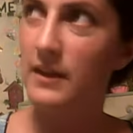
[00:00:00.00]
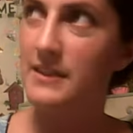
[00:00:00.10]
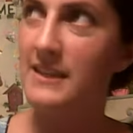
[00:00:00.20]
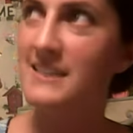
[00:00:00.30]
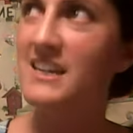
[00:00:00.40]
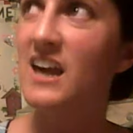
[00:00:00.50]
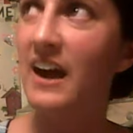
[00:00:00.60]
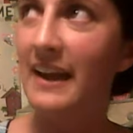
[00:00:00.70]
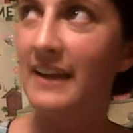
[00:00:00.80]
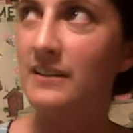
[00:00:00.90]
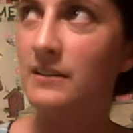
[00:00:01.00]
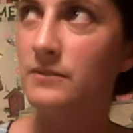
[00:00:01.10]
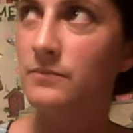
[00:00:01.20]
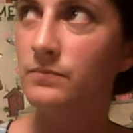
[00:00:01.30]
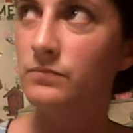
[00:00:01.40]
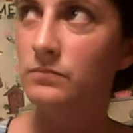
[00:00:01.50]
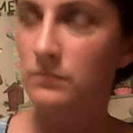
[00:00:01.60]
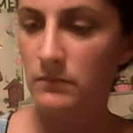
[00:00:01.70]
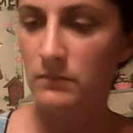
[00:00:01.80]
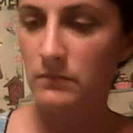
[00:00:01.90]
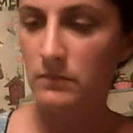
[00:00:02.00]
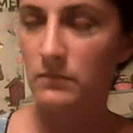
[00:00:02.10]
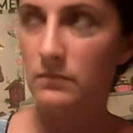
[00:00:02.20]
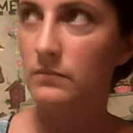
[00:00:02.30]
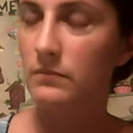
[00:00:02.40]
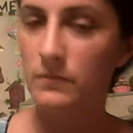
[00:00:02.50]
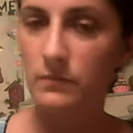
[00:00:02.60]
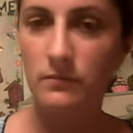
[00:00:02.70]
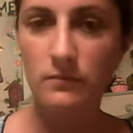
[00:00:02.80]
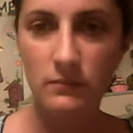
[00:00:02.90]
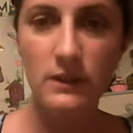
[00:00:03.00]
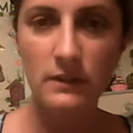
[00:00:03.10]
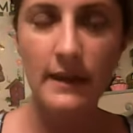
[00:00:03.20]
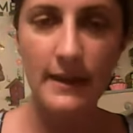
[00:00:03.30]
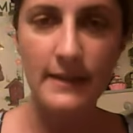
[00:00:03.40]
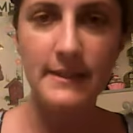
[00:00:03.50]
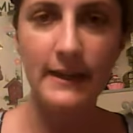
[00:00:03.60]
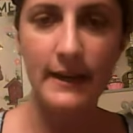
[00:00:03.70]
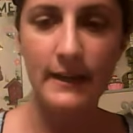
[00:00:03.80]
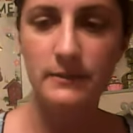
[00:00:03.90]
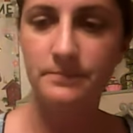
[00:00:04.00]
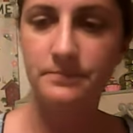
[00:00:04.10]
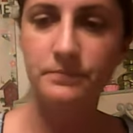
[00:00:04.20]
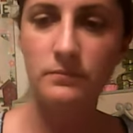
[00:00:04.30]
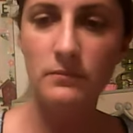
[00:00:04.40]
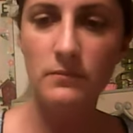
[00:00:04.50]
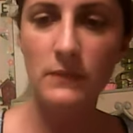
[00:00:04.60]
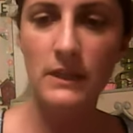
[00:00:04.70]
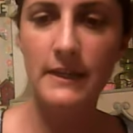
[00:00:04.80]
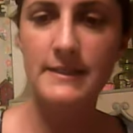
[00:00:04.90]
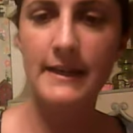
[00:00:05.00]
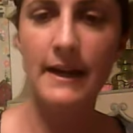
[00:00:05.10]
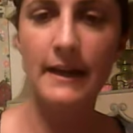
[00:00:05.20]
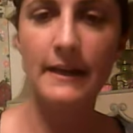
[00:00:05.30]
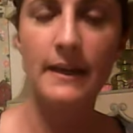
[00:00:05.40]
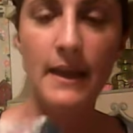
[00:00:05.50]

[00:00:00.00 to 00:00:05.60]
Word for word: I think I it's a guy. show is, but I never really liked the show. Yeah, it's a guy. It is a guy.